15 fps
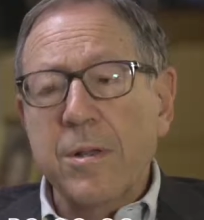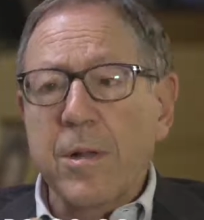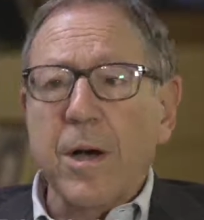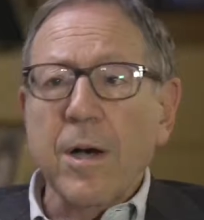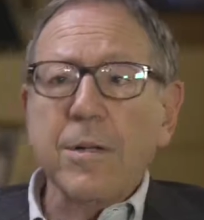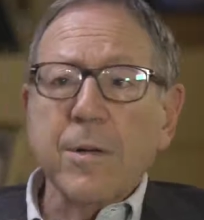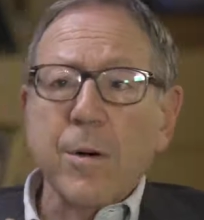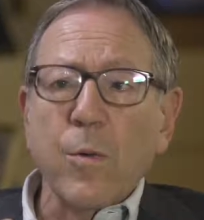
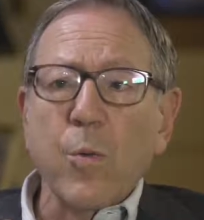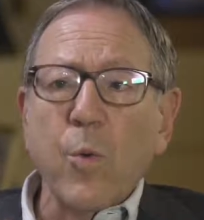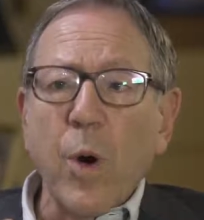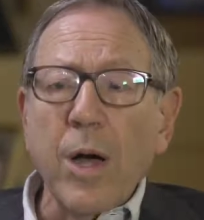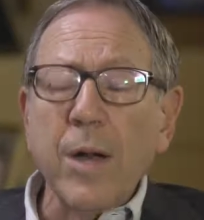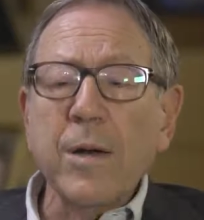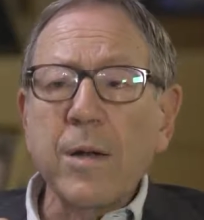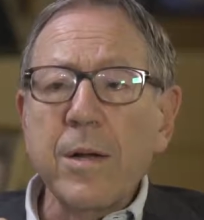Not
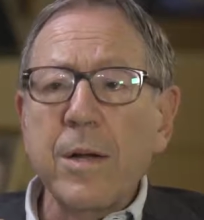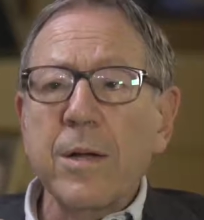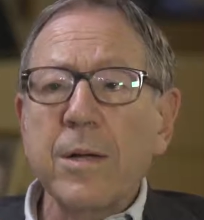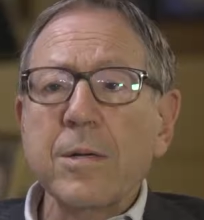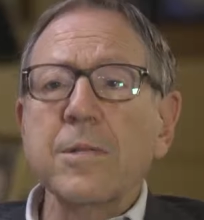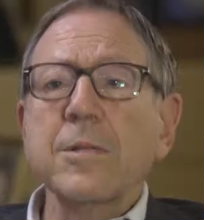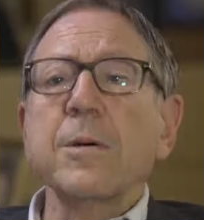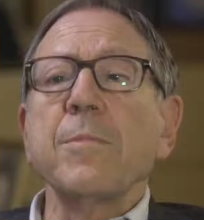one
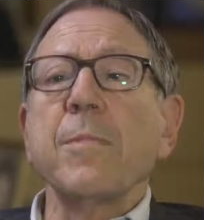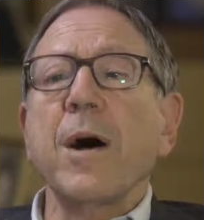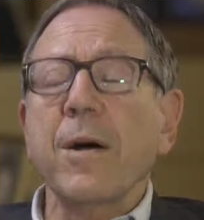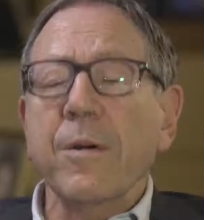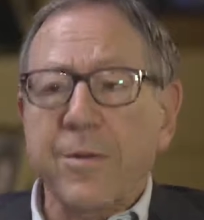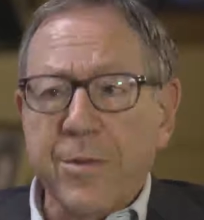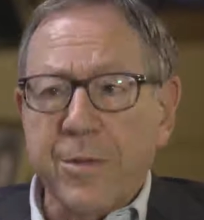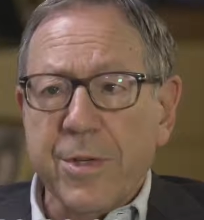
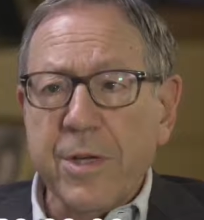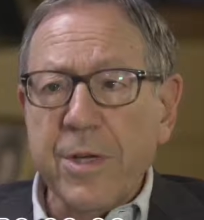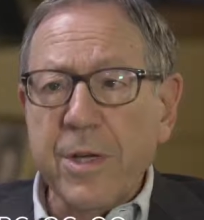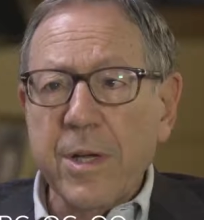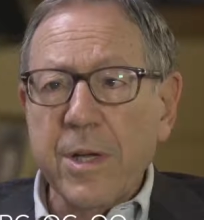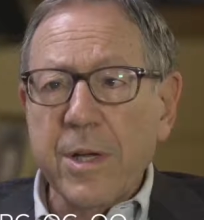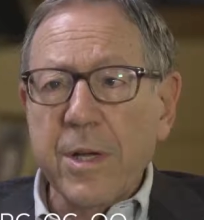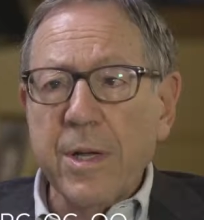
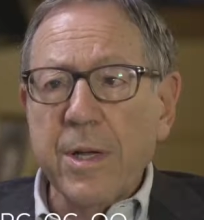democracy